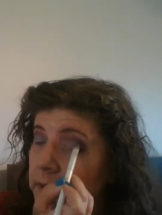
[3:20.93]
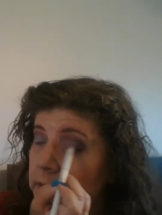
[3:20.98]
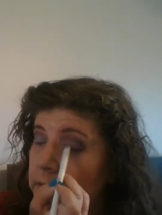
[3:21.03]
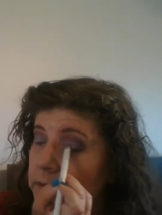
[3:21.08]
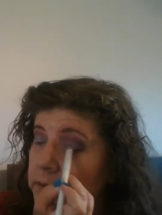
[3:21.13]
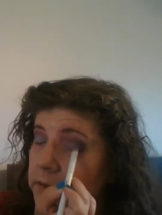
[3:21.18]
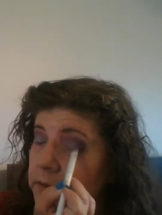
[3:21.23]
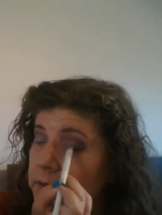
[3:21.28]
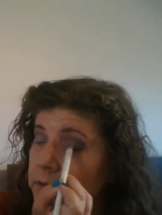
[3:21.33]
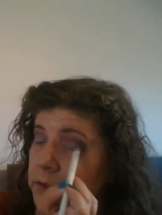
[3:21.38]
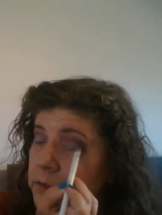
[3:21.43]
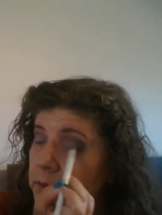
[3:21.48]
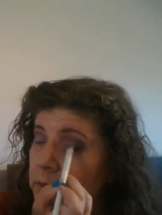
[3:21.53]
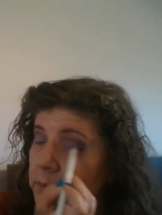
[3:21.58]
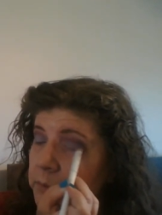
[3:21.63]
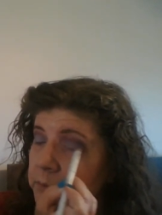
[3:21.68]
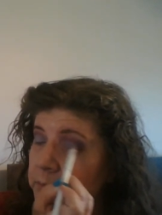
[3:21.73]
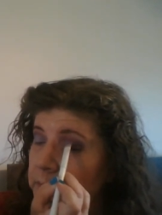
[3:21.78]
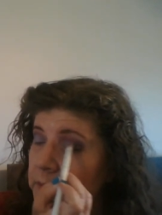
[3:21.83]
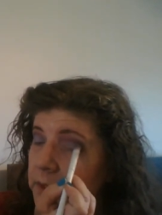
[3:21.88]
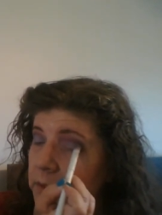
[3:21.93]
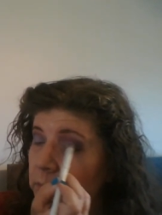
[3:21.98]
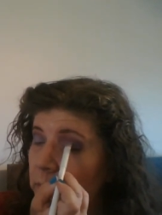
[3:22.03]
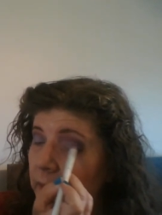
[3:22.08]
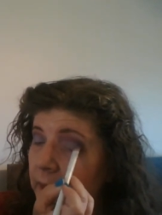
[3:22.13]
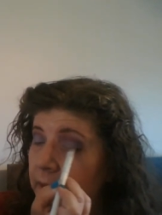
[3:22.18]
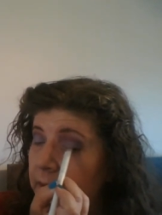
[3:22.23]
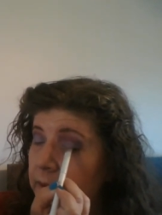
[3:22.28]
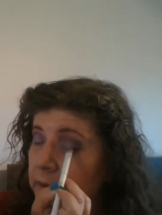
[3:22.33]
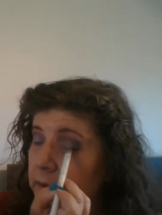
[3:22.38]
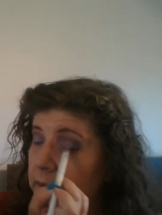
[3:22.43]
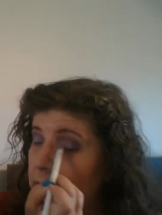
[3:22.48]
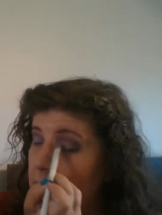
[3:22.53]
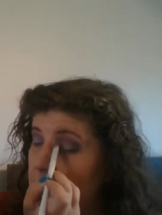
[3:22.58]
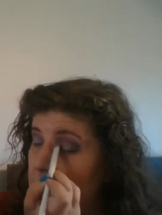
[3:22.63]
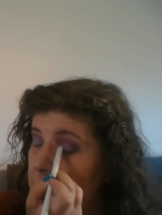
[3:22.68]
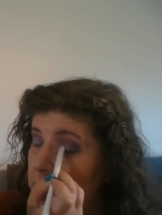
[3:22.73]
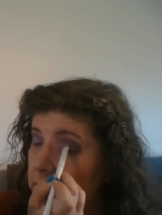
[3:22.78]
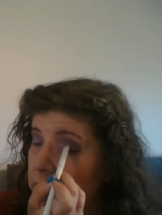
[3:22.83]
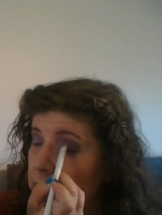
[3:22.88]
And just do it midway.
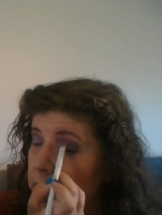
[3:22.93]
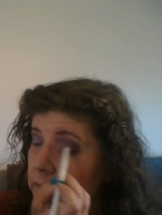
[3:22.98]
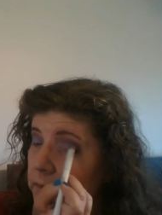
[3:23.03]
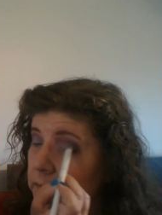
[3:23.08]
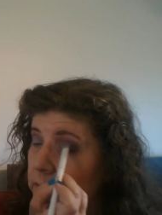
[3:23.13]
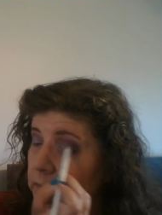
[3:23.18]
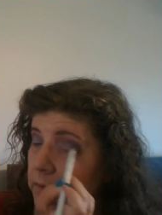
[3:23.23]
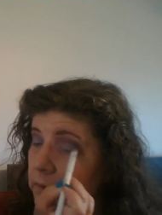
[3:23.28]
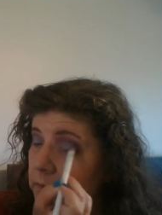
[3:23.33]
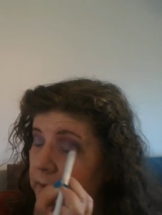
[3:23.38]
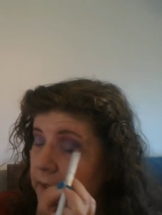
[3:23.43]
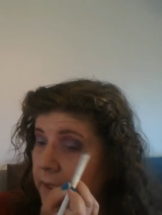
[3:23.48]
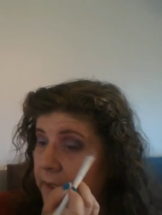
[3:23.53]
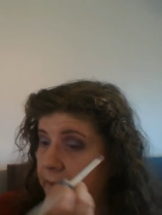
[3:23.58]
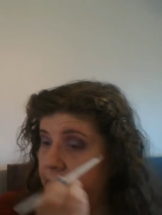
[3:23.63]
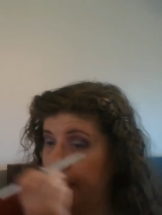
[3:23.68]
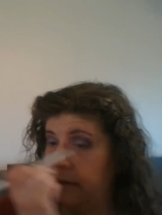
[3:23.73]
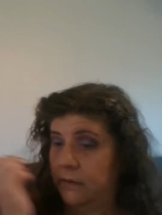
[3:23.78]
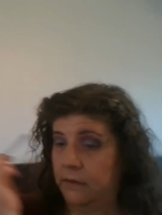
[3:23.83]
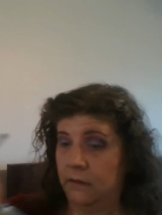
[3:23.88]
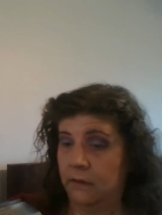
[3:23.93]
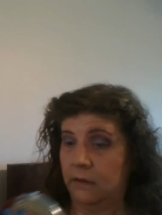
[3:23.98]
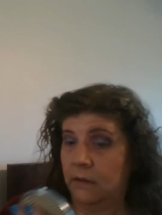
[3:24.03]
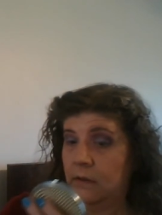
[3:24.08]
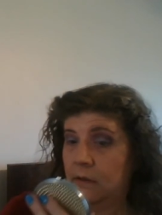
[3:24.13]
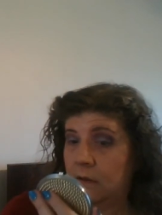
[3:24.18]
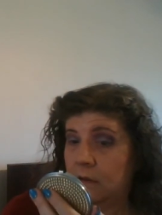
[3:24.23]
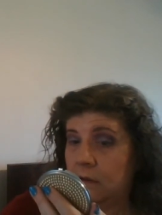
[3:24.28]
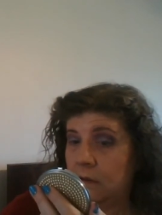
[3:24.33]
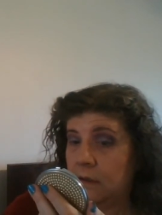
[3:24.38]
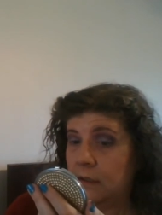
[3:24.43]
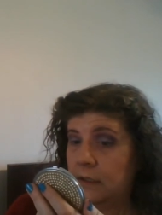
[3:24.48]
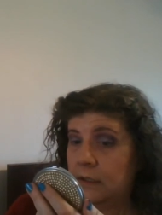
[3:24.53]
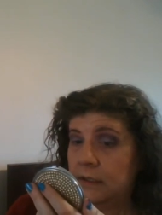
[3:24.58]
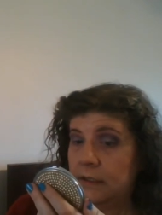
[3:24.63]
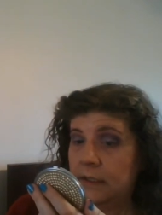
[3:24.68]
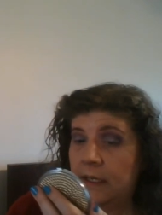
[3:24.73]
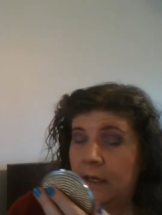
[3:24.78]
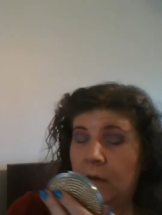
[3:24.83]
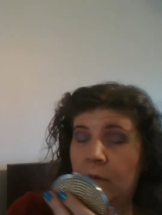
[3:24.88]
Okay.
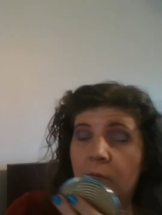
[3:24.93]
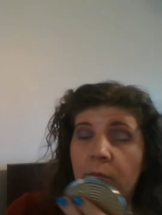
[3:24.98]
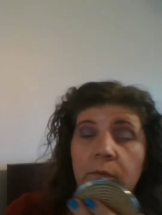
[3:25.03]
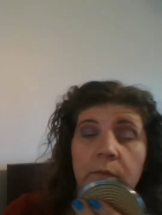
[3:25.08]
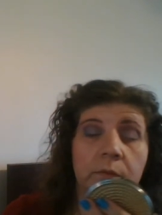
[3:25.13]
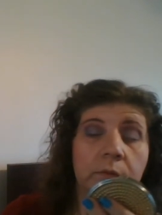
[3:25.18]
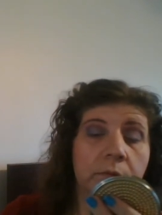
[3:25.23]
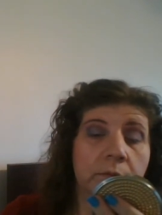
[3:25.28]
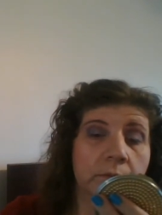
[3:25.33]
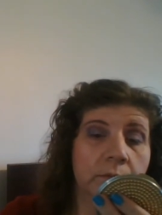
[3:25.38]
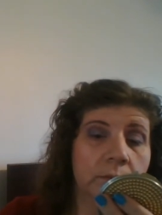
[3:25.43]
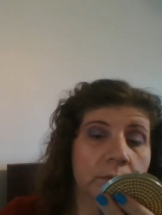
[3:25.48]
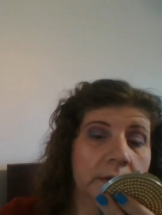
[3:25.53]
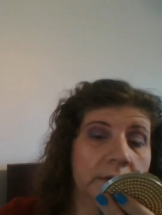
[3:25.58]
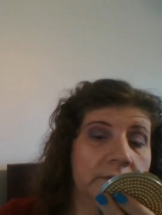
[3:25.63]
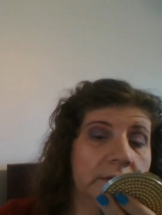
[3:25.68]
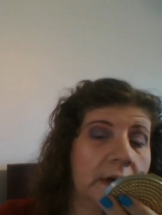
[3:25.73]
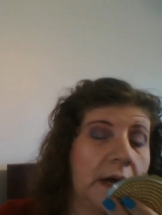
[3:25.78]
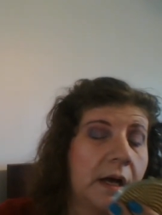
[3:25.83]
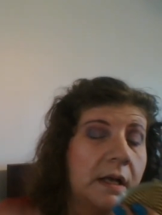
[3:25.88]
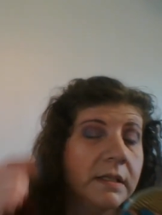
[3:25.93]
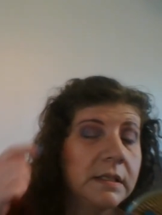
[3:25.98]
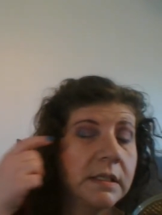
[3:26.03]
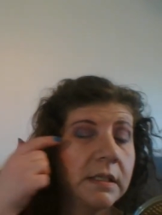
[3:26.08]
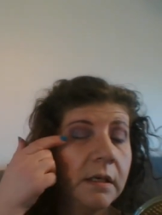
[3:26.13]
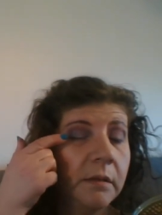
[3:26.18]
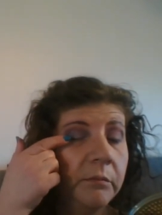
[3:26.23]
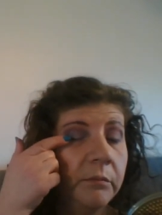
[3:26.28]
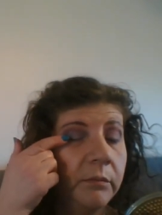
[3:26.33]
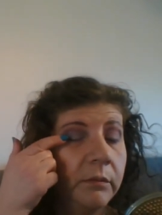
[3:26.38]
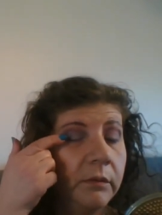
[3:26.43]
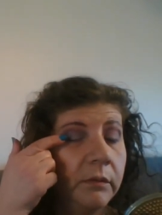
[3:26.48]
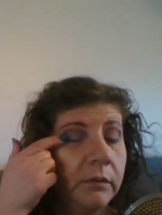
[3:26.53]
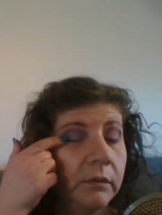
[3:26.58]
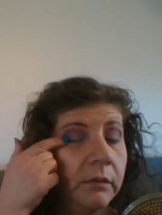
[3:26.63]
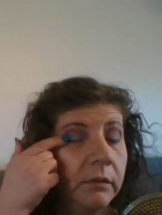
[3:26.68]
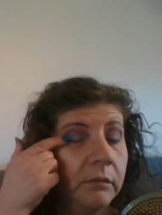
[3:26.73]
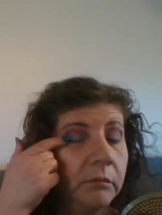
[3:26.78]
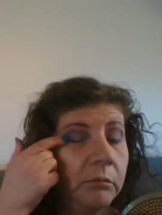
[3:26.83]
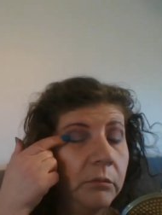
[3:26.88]
And now we've got some
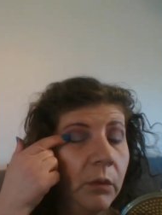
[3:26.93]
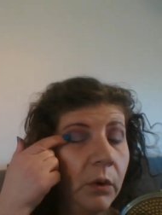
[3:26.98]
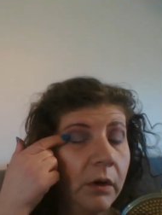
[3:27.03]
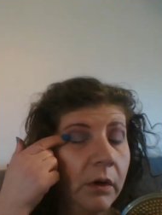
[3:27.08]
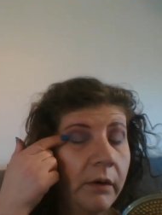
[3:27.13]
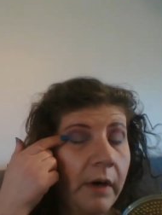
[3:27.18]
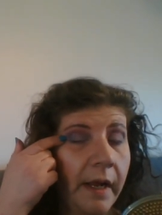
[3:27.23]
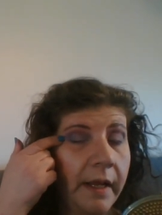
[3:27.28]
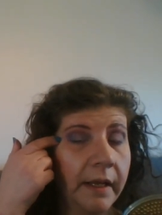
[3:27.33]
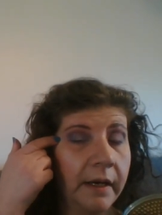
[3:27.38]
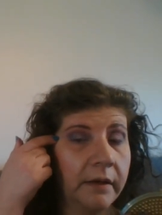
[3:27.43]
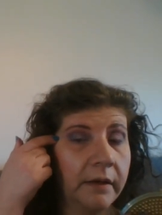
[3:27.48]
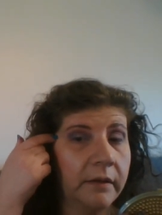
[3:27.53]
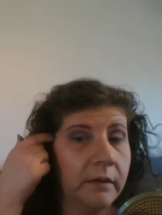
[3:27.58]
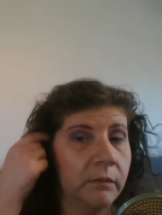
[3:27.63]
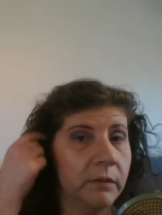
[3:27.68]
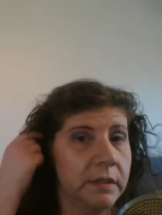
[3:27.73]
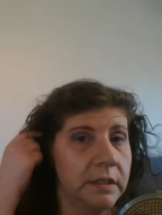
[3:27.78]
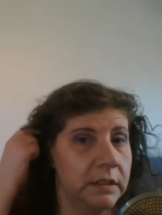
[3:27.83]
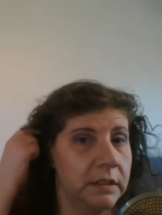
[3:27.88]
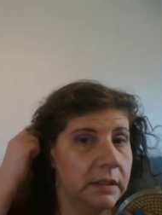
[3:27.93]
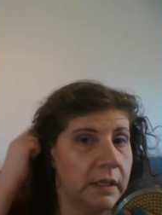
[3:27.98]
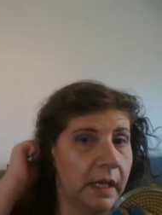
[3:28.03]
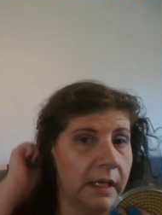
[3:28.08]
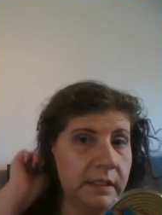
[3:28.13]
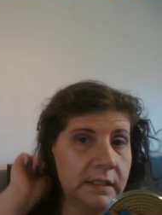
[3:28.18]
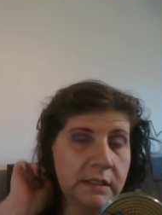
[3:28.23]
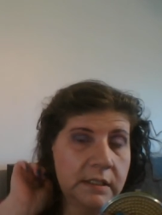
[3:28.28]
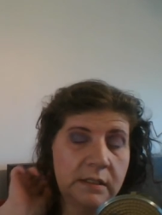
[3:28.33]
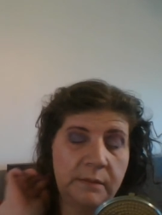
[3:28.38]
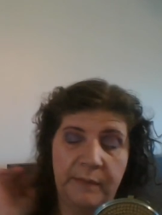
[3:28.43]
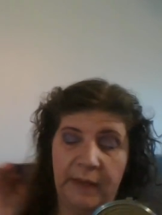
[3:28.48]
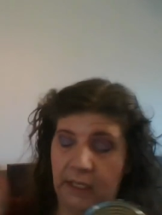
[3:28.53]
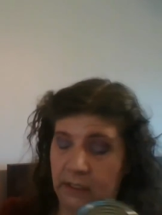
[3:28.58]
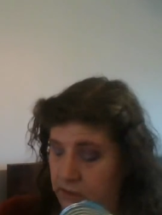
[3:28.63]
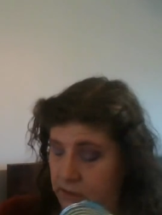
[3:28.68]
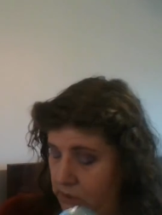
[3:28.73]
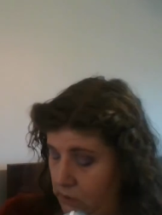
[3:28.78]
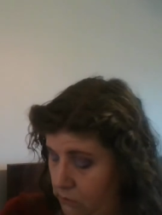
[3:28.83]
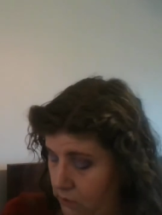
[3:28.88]
more right here that we didn't
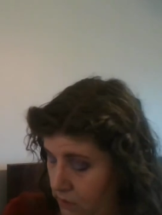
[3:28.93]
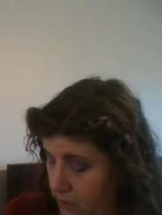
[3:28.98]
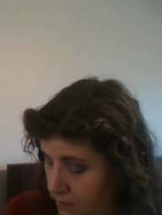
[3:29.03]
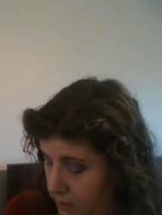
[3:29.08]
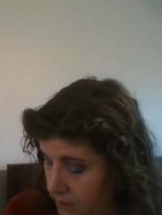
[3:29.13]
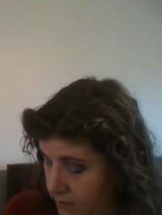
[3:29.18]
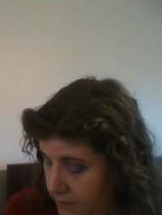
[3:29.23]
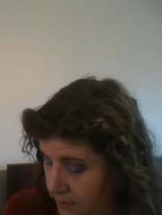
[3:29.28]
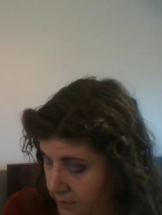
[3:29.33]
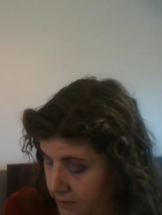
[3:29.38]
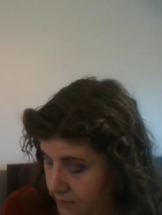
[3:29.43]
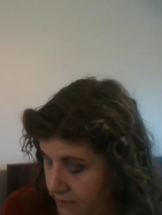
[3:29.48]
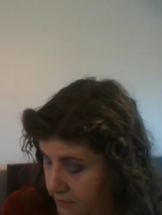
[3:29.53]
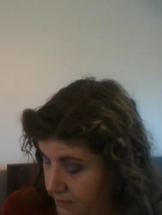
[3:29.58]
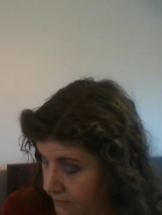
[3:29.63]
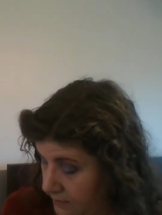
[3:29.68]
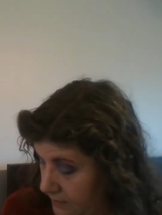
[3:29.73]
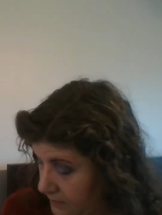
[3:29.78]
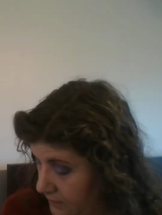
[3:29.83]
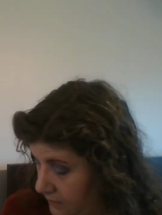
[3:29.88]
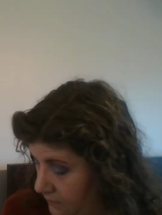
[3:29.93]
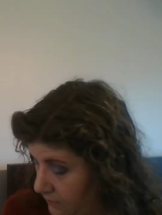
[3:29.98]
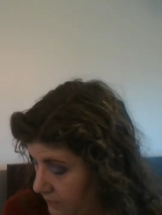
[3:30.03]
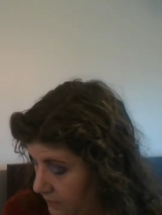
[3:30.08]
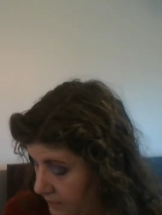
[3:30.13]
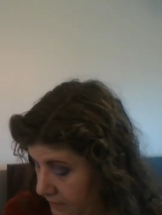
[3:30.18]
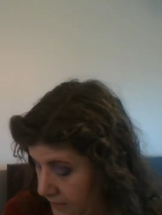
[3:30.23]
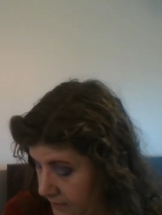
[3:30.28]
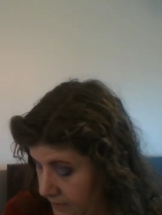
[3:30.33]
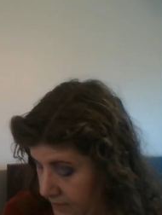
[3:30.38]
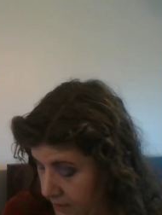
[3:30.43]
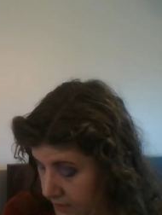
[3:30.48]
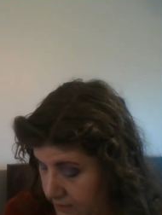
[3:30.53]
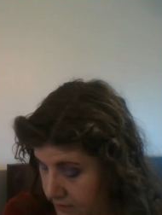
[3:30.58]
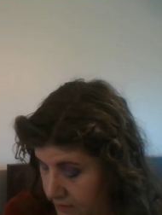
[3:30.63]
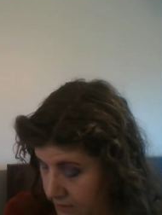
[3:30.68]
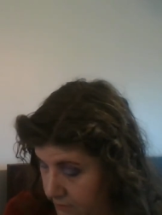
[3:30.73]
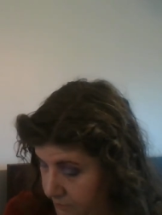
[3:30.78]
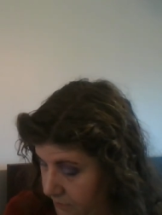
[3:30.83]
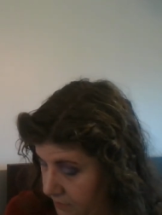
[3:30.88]
anticipate. So let's go ahead and get that
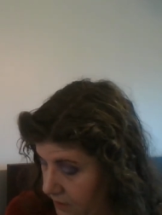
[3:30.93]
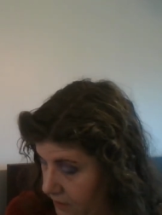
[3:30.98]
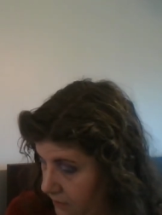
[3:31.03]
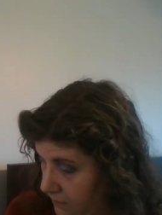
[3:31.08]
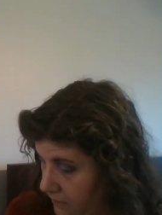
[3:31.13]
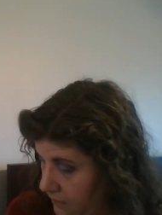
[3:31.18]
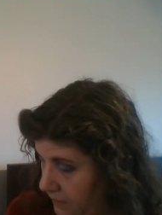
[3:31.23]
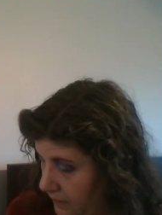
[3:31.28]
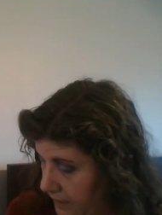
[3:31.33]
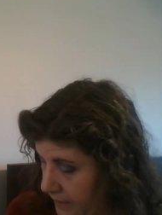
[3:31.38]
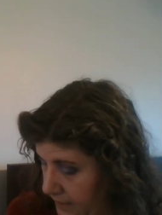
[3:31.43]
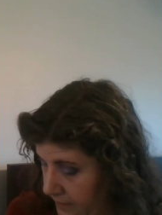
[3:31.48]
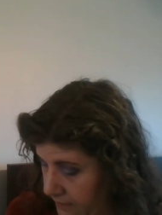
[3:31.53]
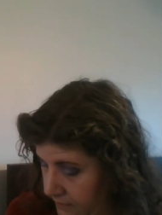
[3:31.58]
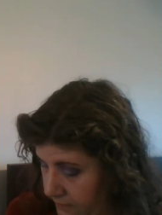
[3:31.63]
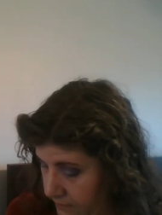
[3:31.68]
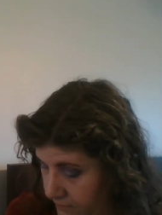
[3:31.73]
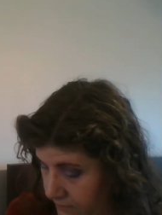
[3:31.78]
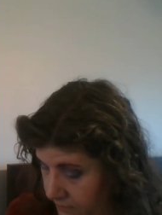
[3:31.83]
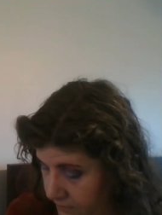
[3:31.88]
deep color again.